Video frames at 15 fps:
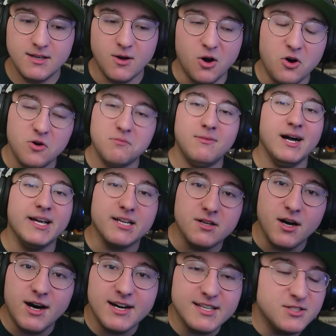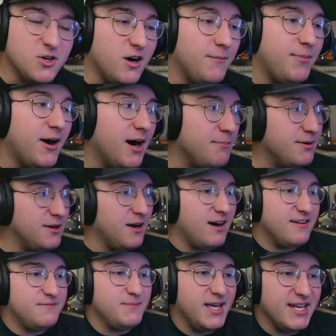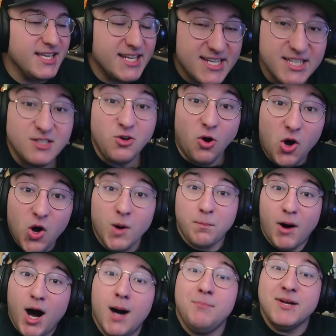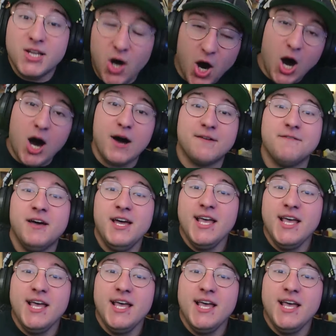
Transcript: Oh my god, it's all popping off, man. It is all popping off.